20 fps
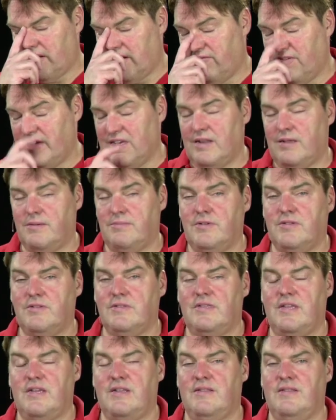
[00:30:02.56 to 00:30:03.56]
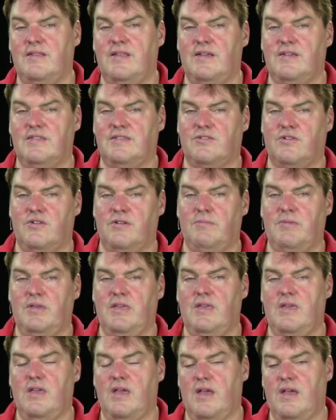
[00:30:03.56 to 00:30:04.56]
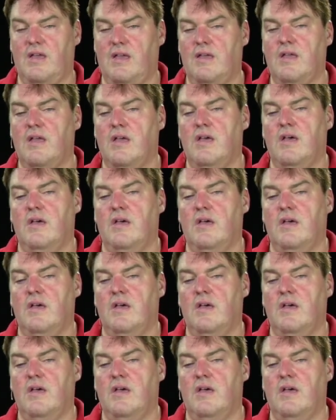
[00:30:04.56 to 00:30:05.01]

available, then there's going to be a